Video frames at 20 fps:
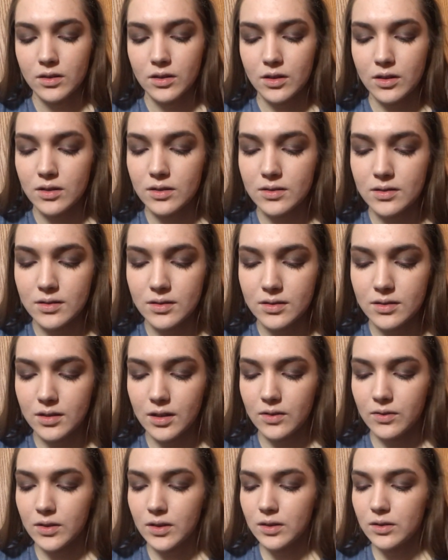
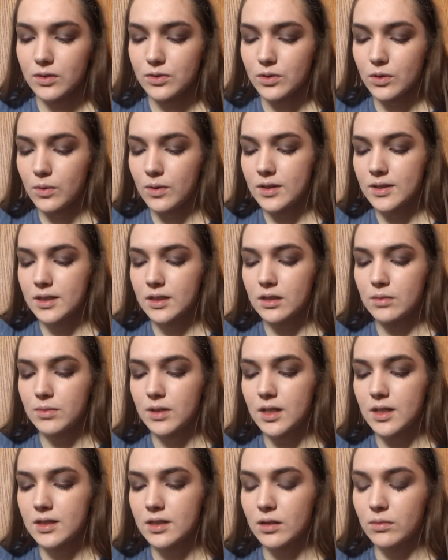I feel like there's always going to
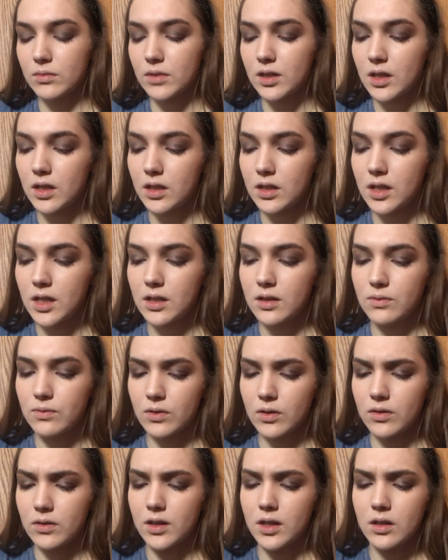be something needed
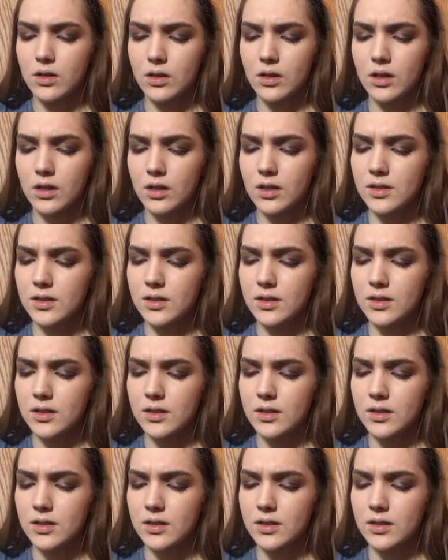for theater.